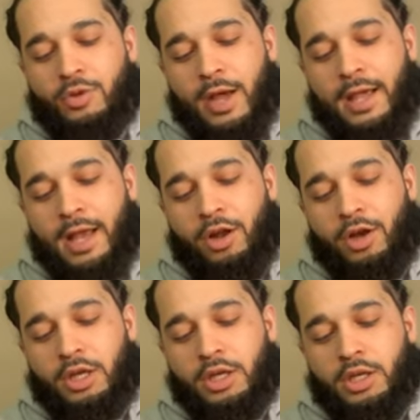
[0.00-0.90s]
so I ain't got
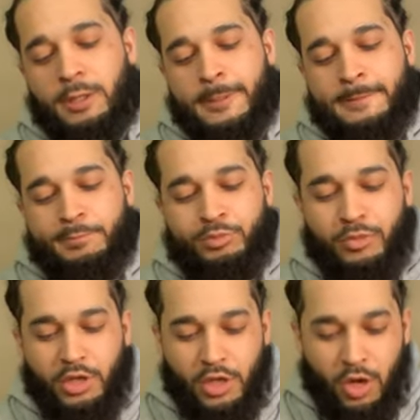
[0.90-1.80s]
all the,
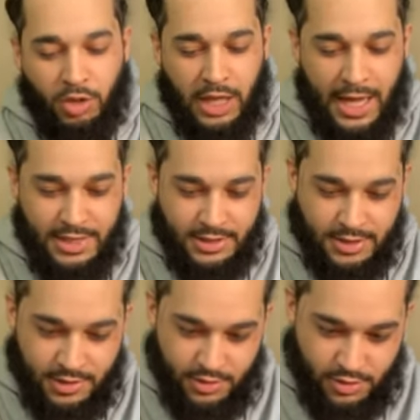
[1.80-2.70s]
you know, lights
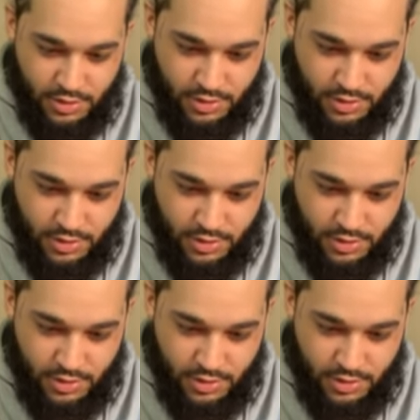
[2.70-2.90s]
and